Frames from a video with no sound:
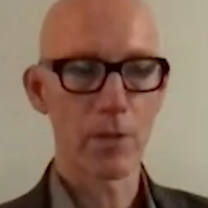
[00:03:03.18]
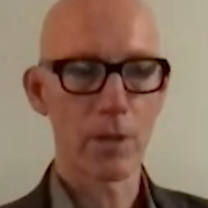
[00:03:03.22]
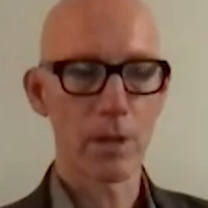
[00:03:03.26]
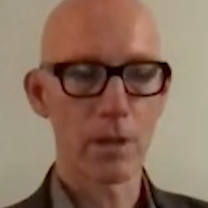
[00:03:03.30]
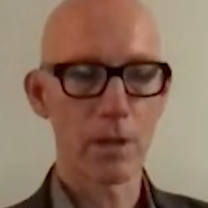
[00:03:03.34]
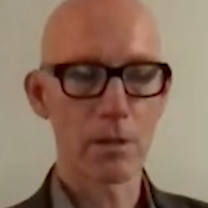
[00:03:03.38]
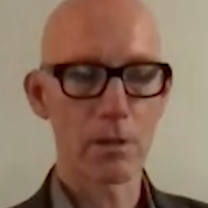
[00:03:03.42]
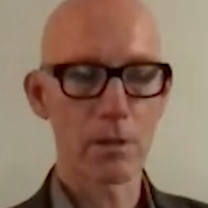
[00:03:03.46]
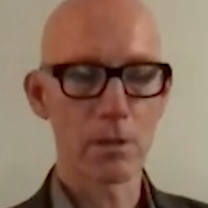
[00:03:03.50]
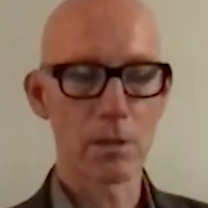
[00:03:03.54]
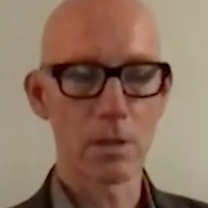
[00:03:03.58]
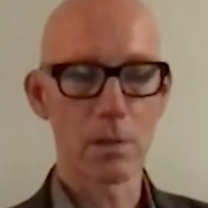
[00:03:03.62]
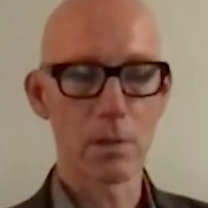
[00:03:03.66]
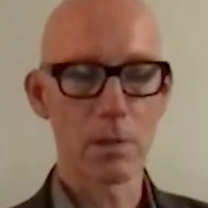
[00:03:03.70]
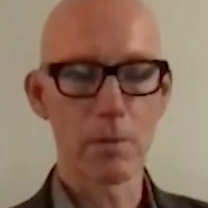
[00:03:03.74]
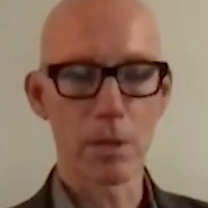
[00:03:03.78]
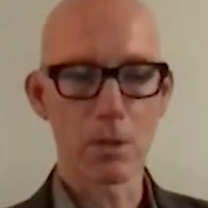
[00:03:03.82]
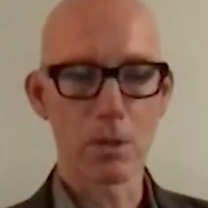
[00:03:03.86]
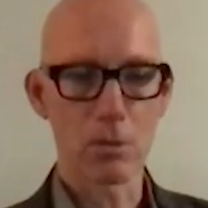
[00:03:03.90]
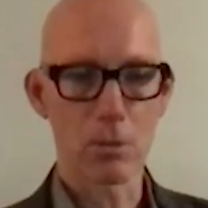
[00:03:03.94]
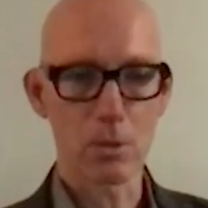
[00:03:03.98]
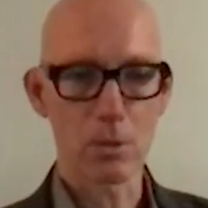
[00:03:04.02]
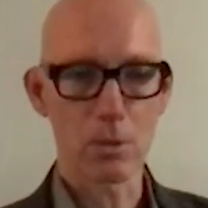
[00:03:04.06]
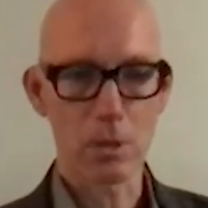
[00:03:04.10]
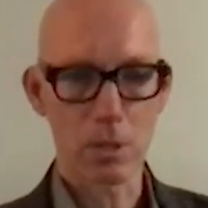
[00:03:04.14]
think it's
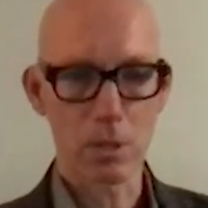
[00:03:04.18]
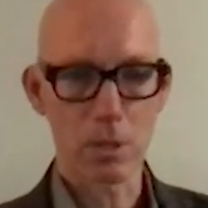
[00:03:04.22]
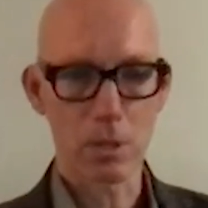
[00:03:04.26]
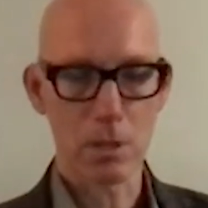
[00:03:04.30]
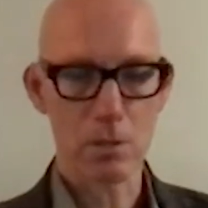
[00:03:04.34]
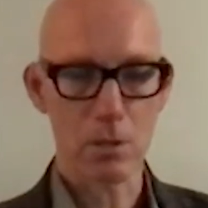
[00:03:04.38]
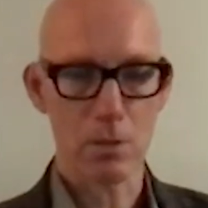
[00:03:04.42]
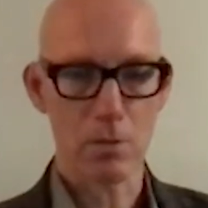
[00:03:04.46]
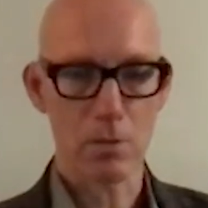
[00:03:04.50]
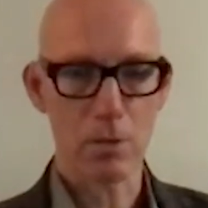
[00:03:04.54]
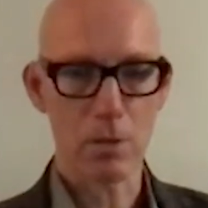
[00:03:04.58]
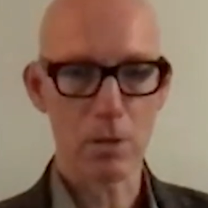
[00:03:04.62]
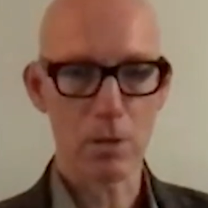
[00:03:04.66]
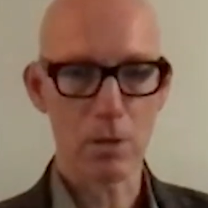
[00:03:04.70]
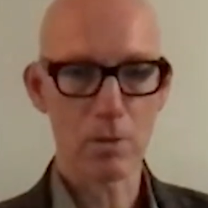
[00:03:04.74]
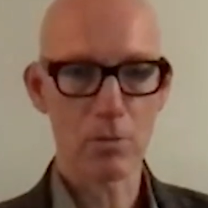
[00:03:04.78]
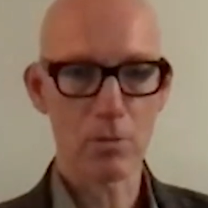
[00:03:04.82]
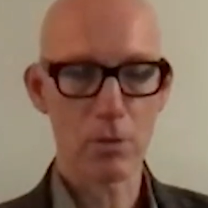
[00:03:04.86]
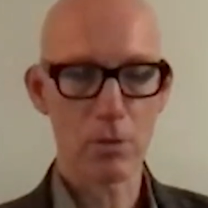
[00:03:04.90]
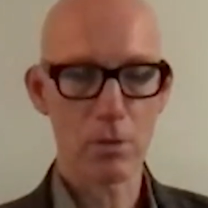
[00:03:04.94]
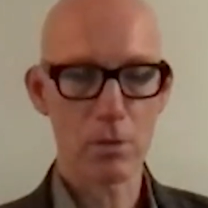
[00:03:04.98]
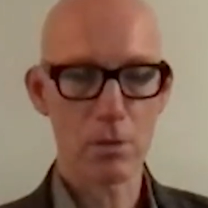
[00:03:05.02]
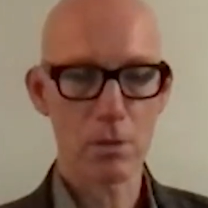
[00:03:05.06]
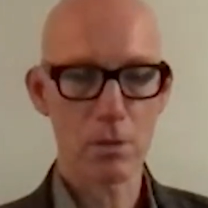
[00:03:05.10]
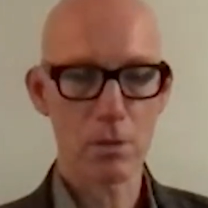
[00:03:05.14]
inimical to their sovereign
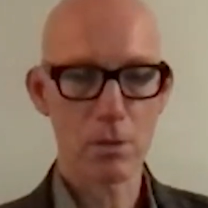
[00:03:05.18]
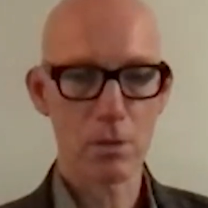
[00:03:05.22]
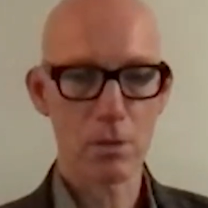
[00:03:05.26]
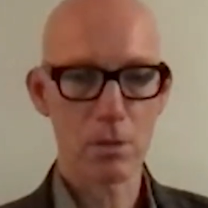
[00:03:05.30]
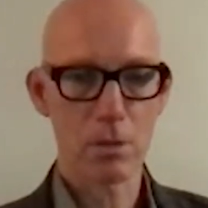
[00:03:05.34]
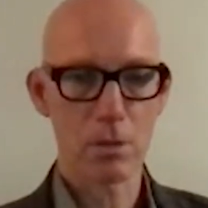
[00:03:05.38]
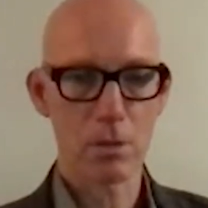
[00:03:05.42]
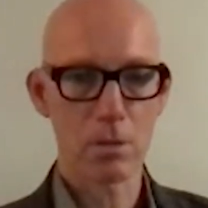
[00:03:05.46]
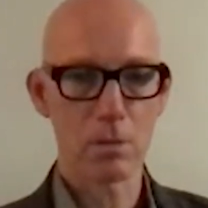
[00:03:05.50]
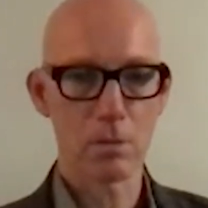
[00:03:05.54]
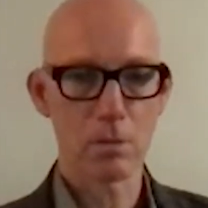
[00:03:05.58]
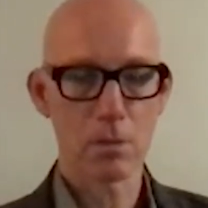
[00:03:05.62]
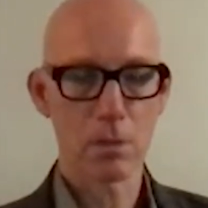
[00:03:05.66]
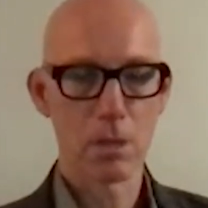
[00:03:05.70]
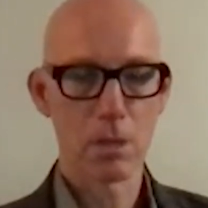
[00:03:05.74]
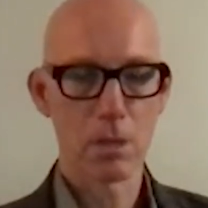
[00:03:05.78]
interests. You know.